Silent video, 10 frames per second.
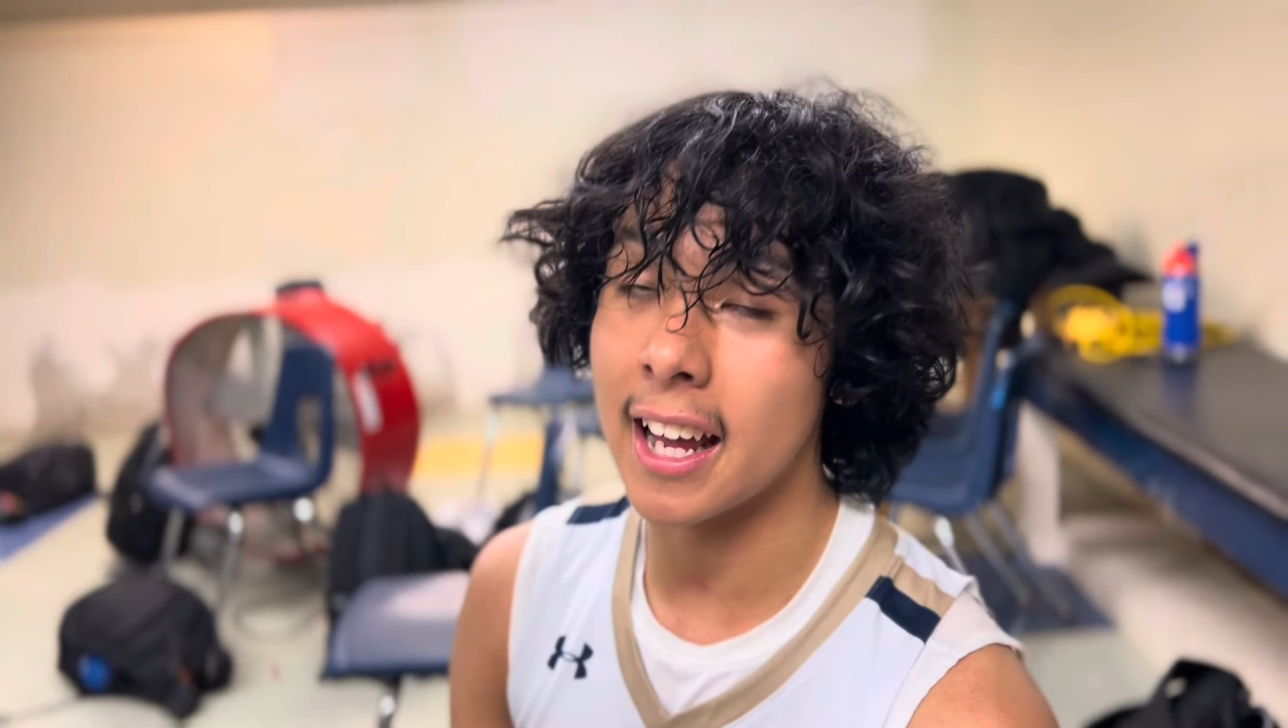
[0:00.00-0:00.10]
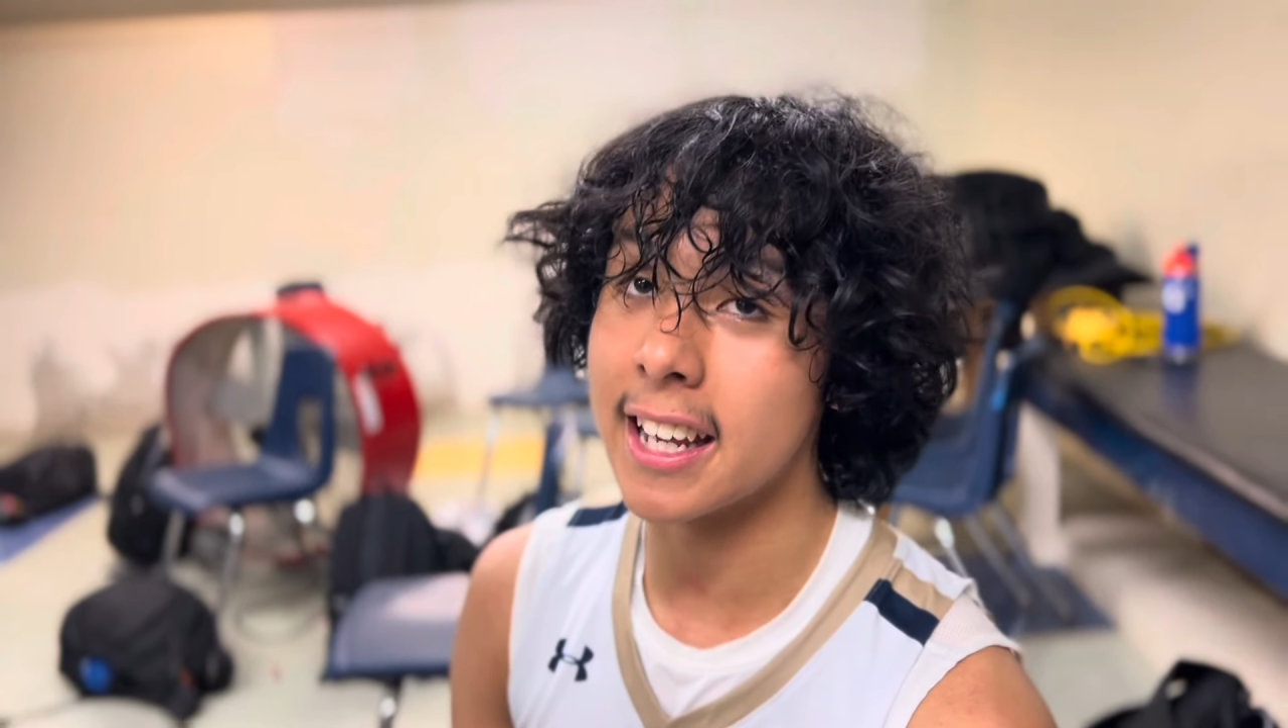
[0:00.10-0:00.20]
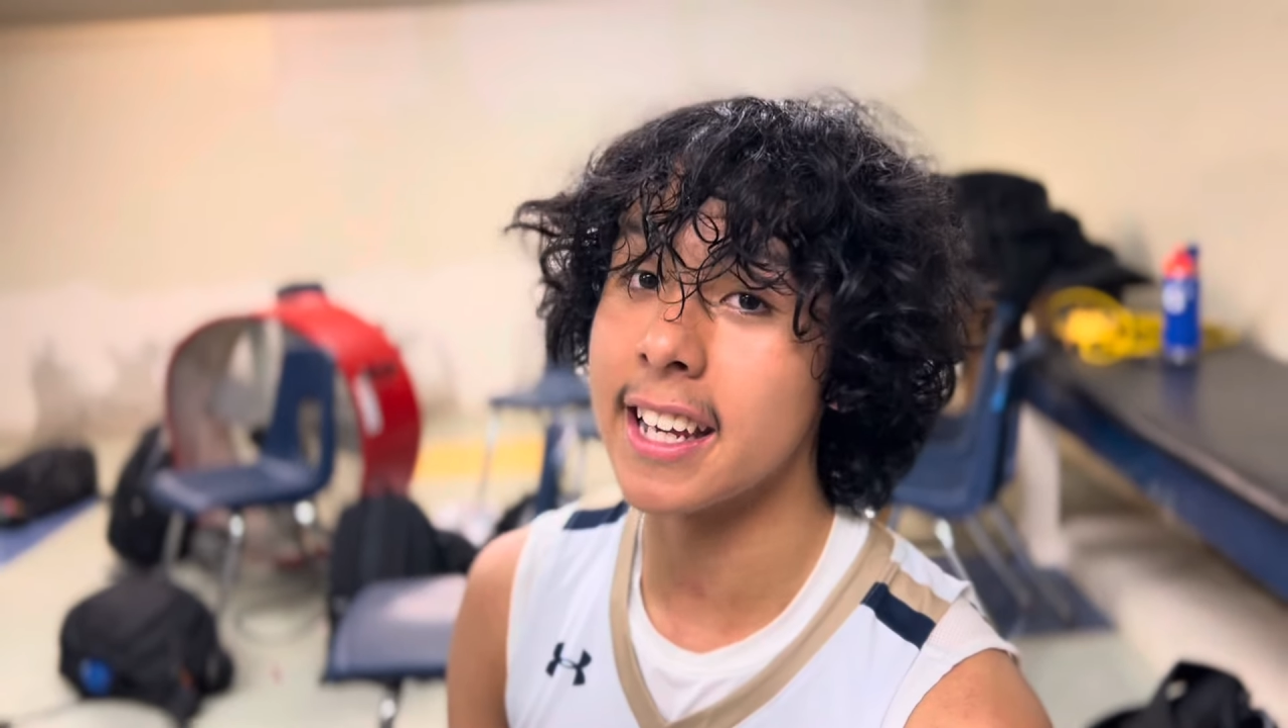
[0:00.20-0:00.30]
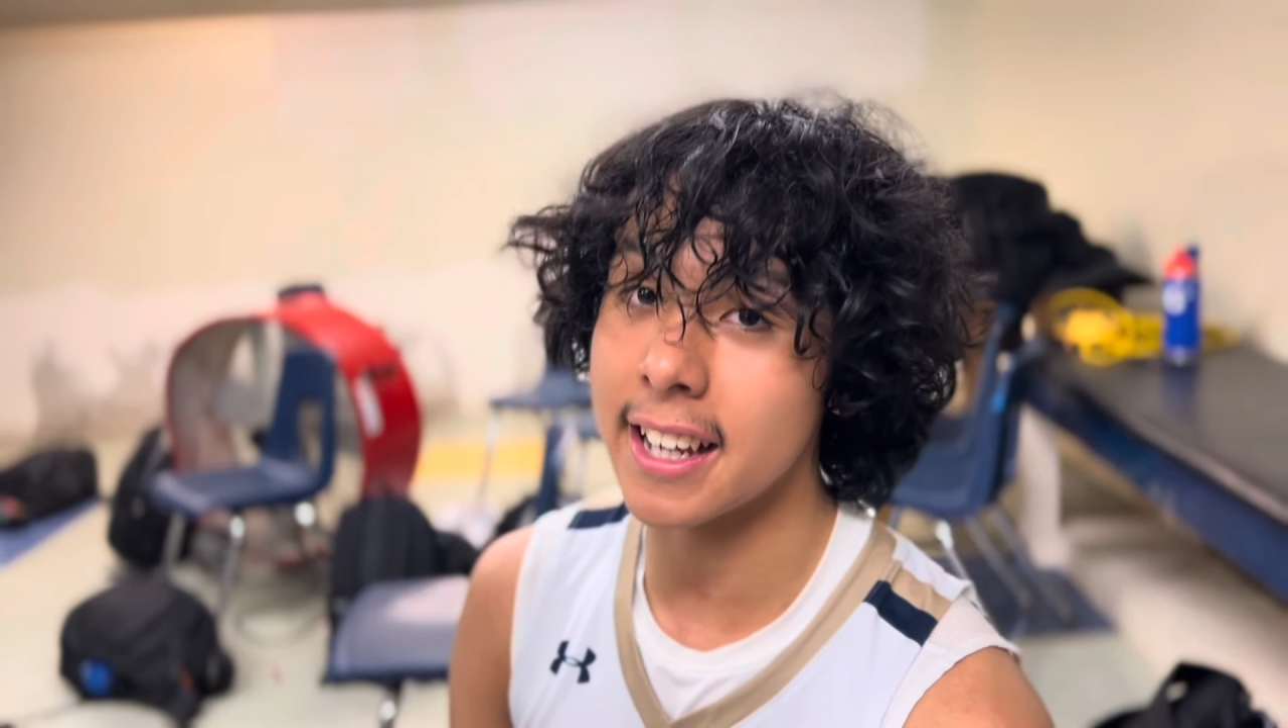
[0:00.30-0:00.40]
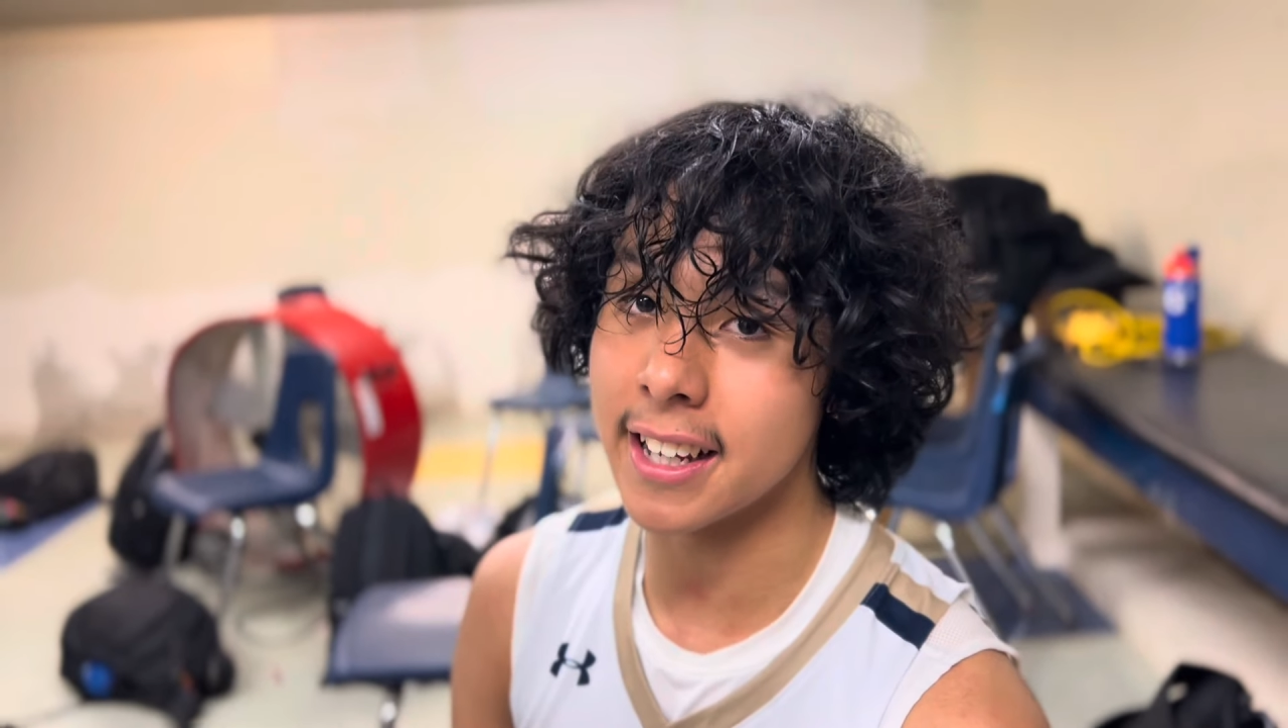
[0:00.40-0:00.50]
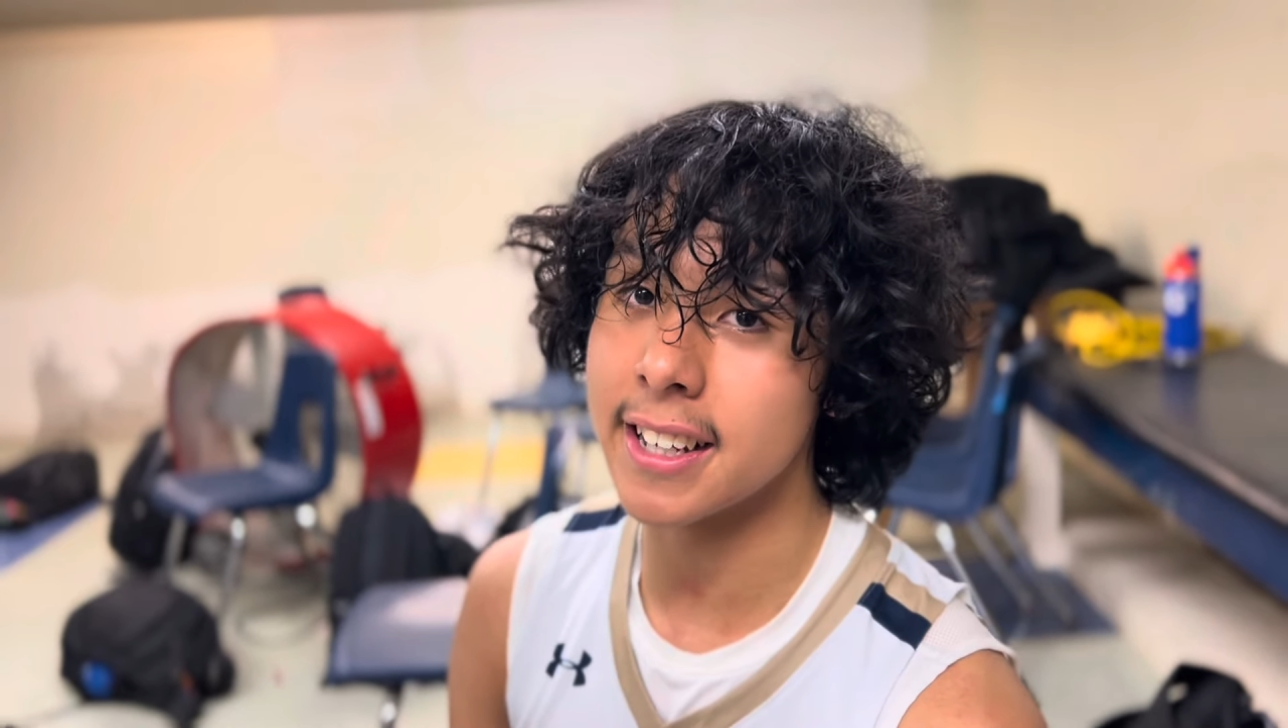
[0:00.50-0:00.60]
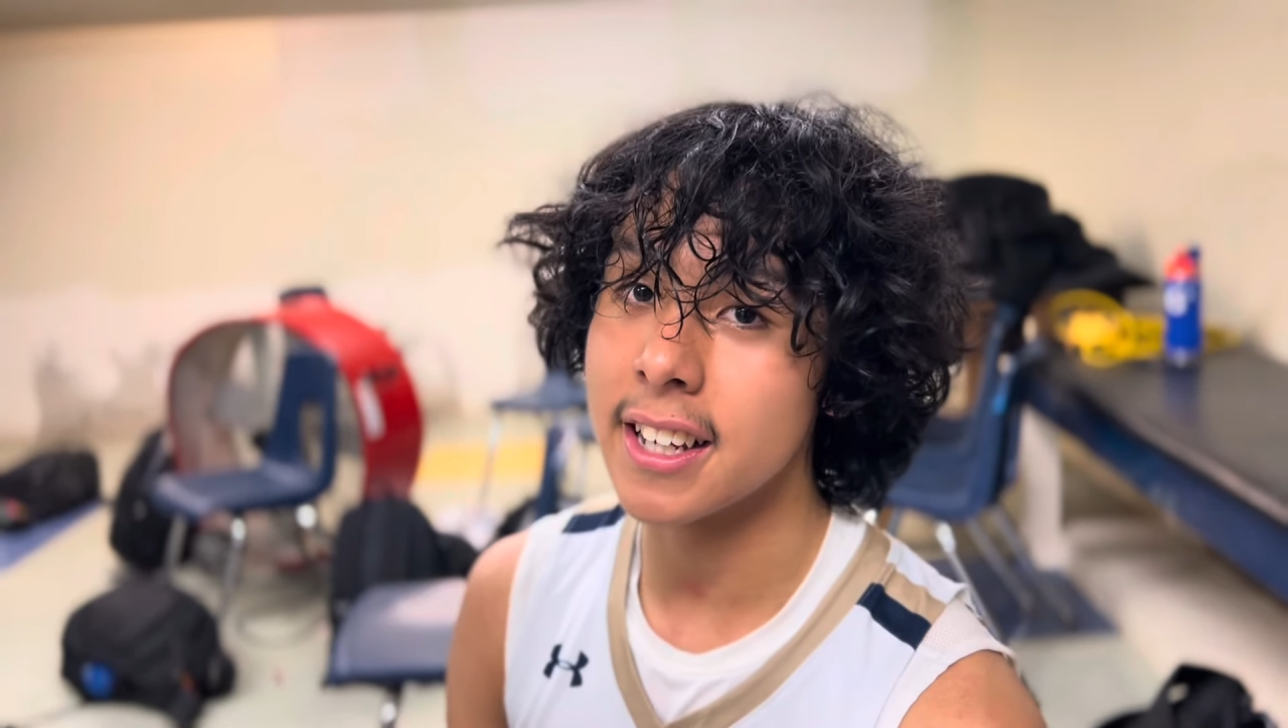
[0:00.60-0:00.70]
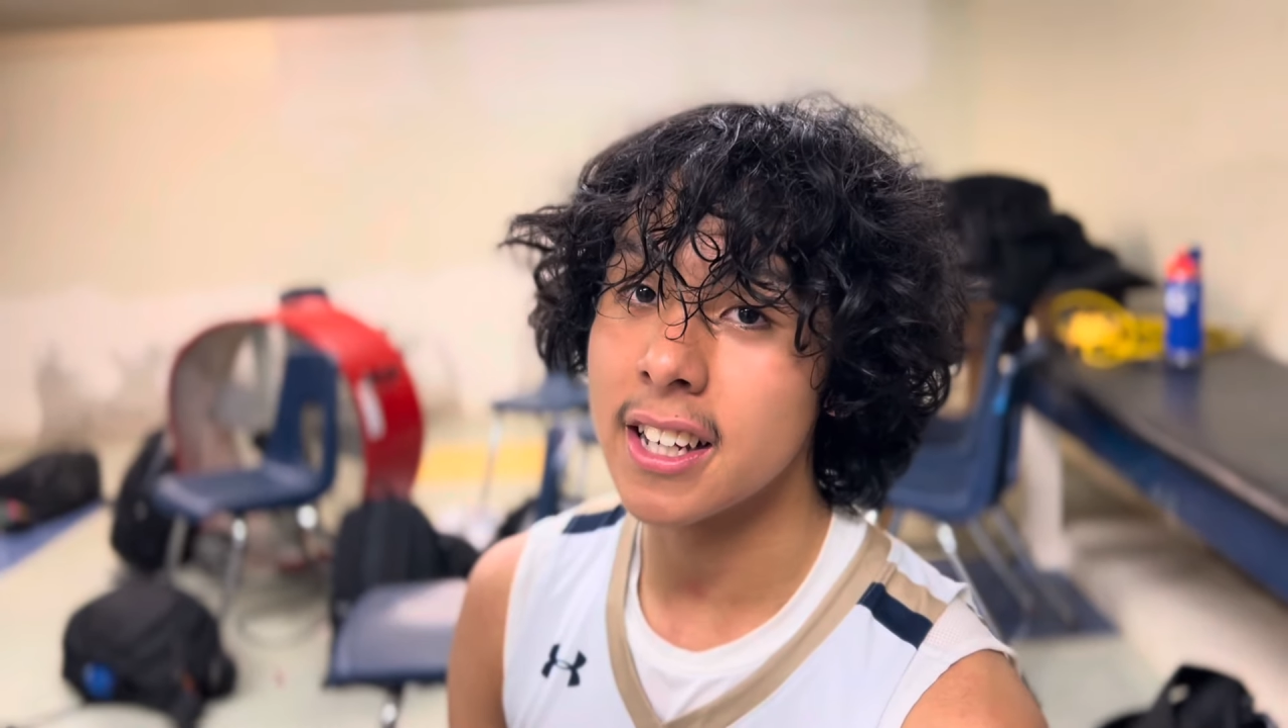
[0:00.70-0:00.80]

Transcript: and he hit.